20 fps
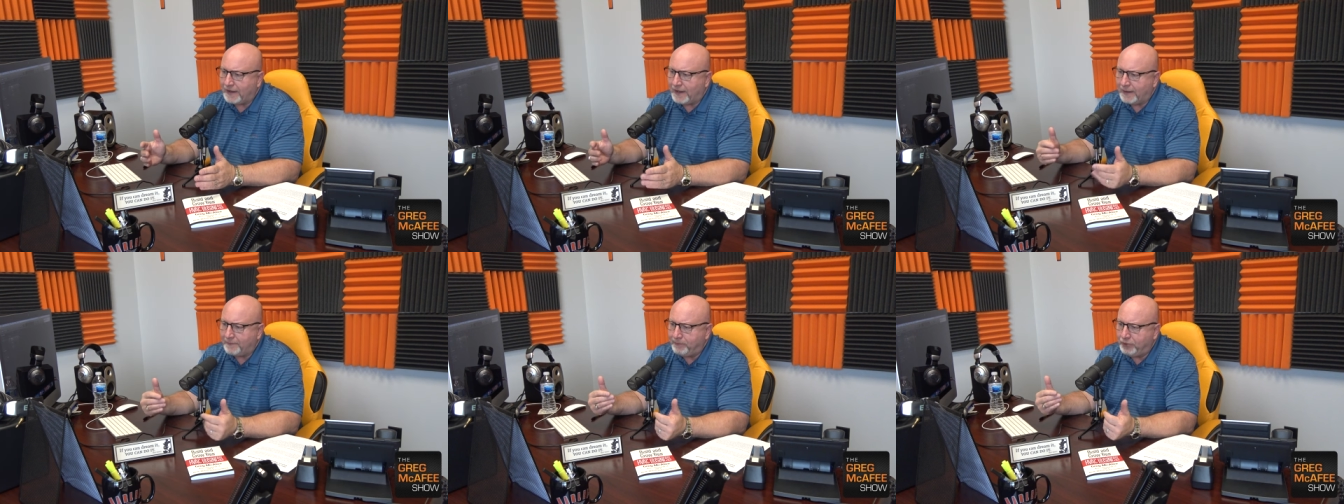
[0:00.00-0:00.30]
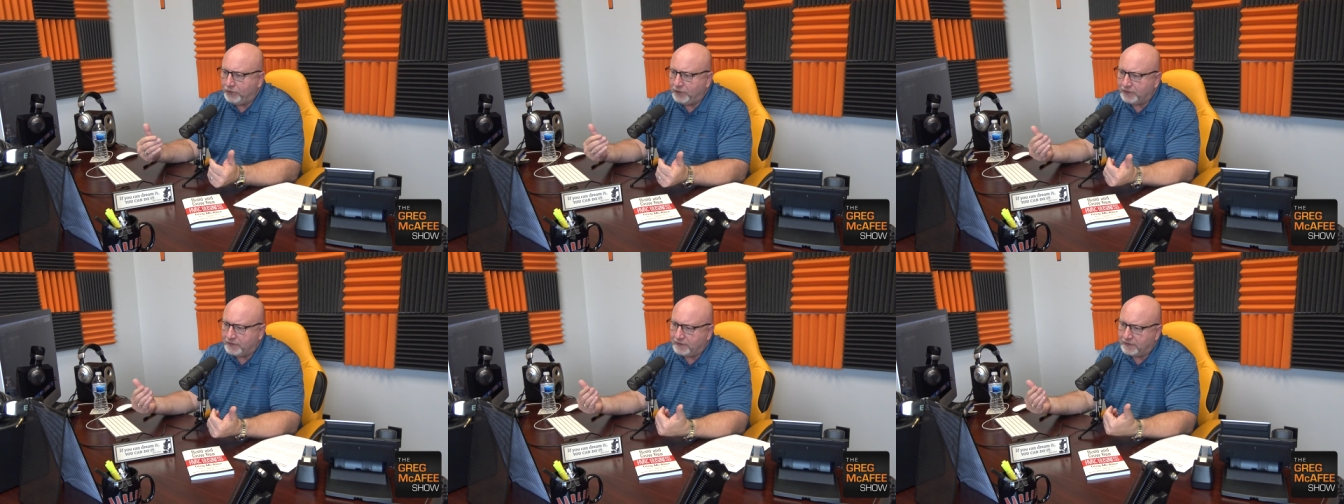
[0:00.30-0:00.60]
I
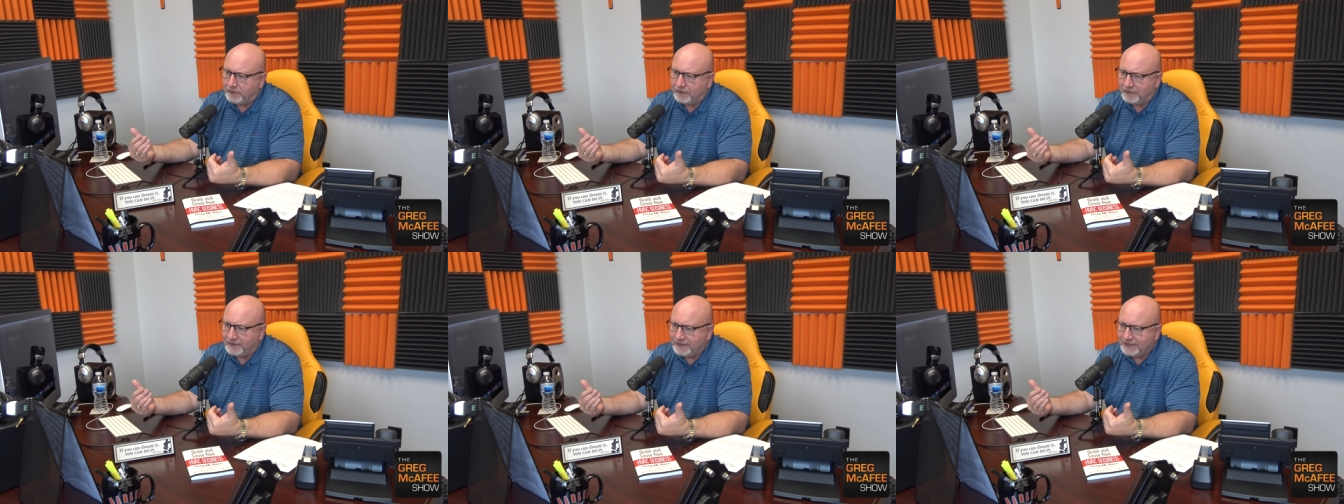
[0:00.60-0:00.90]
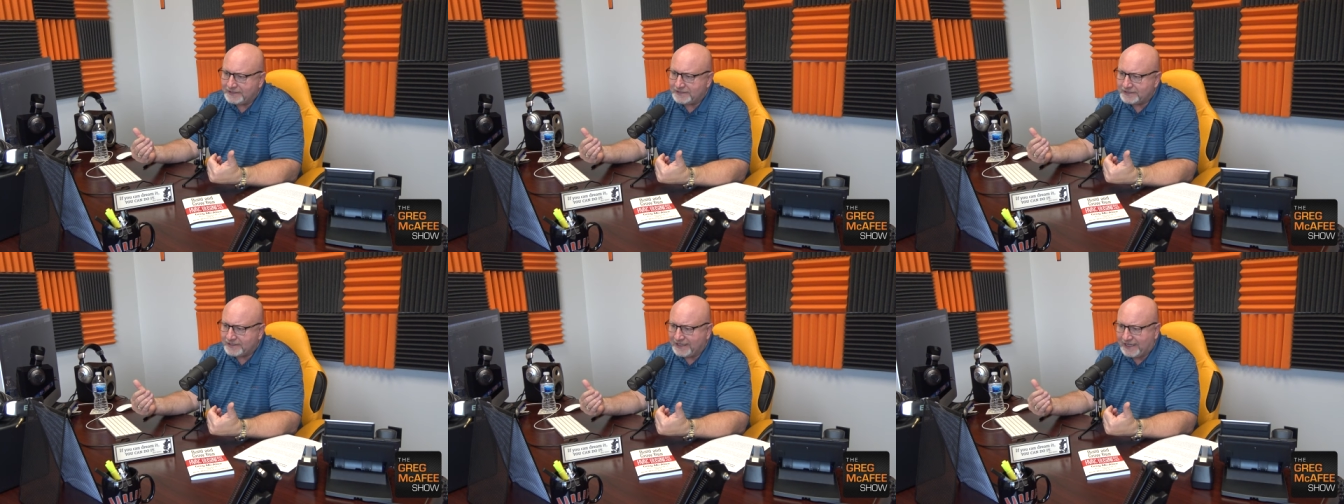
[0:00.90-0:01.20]
put
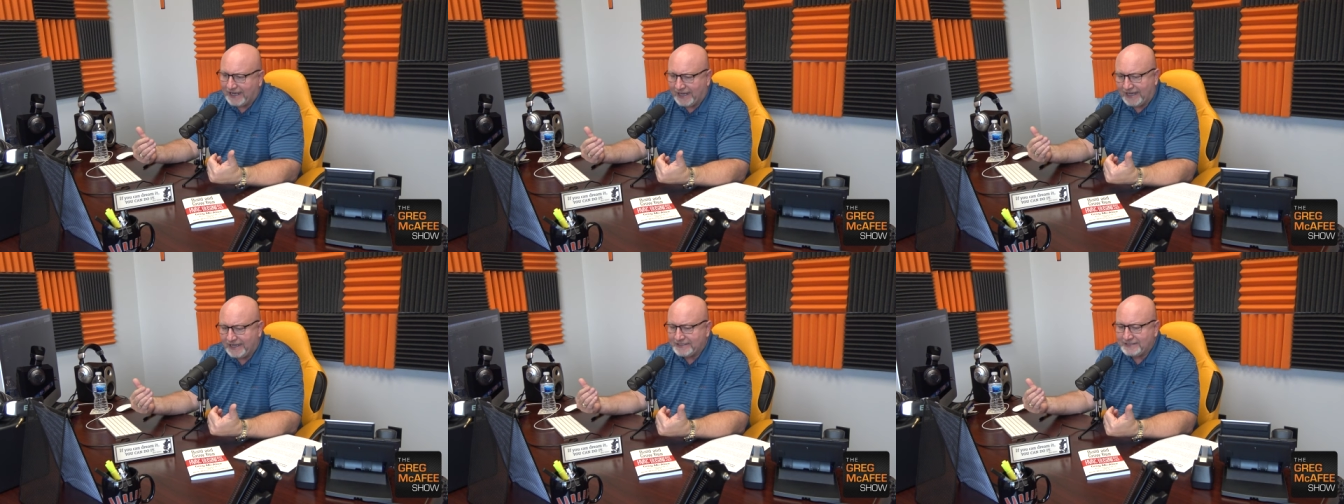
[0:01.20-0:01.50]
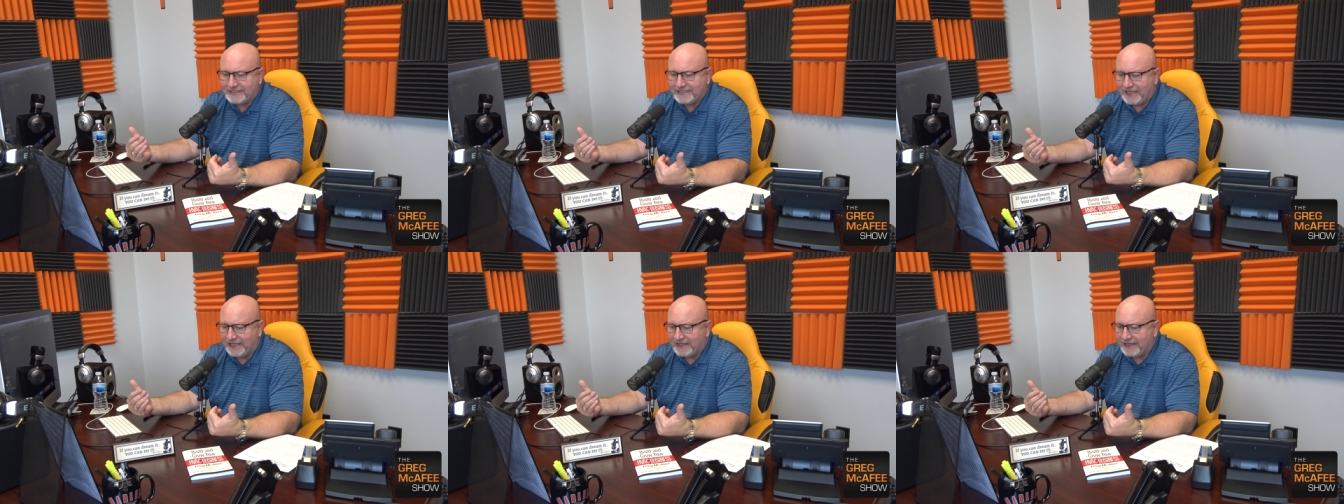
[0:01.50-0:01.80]
this
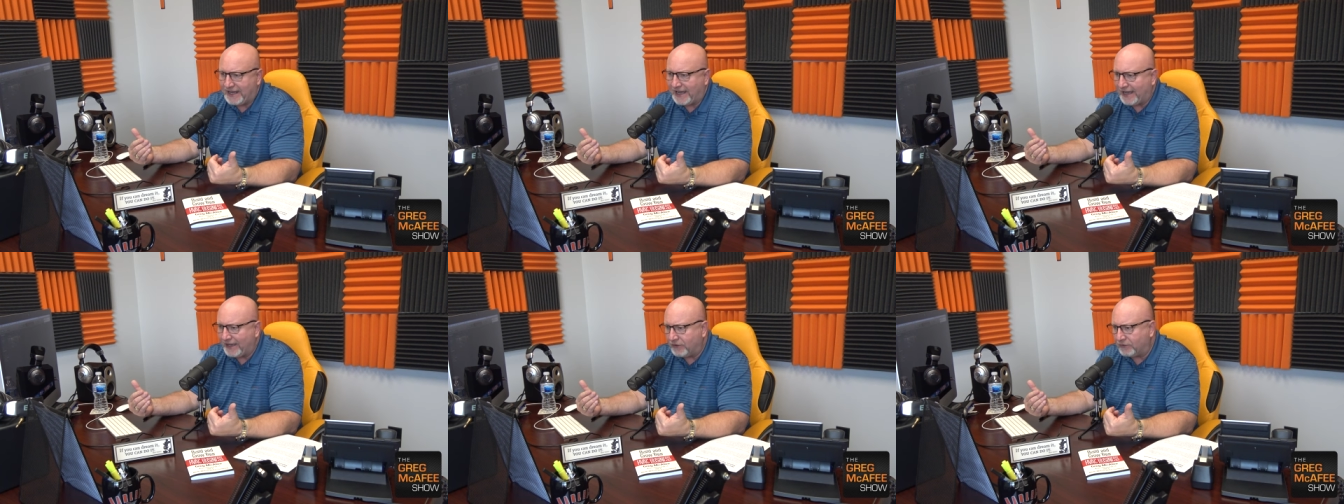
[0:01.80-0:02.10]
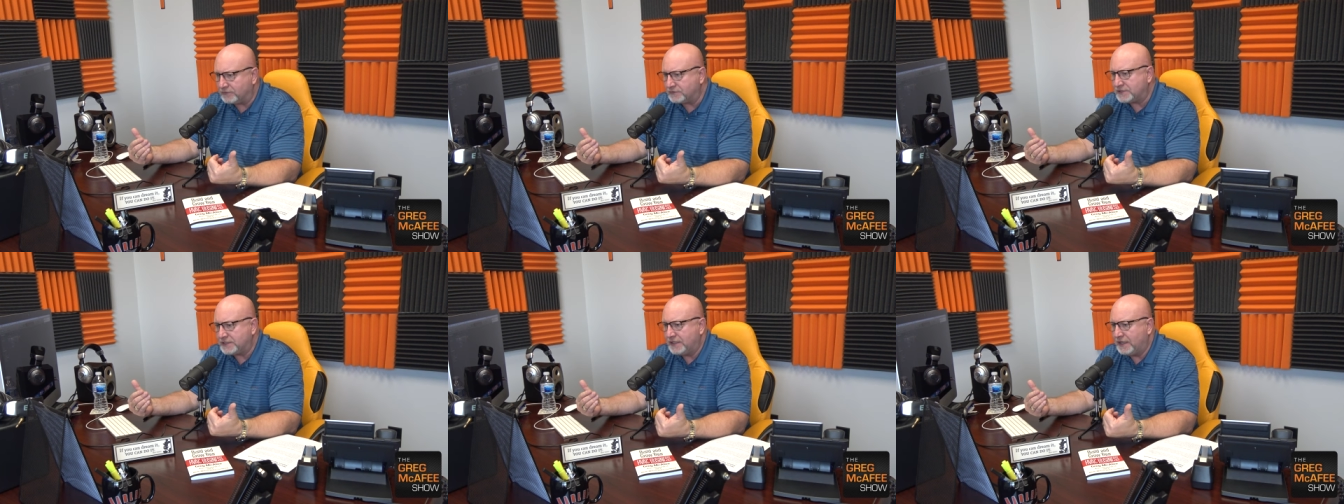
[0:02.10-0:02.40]
content
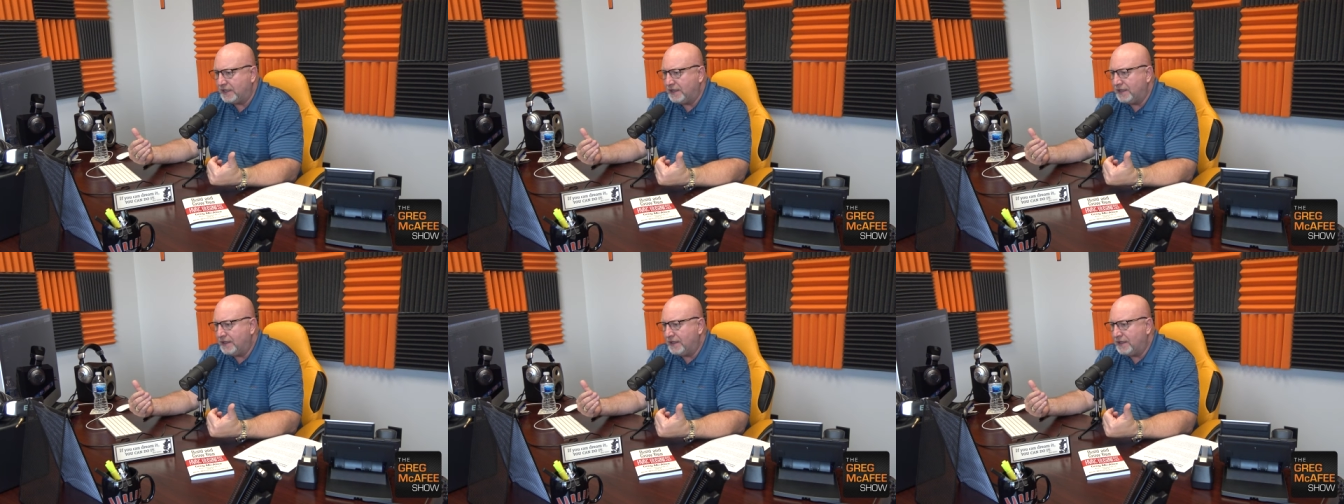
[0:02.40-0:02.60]
out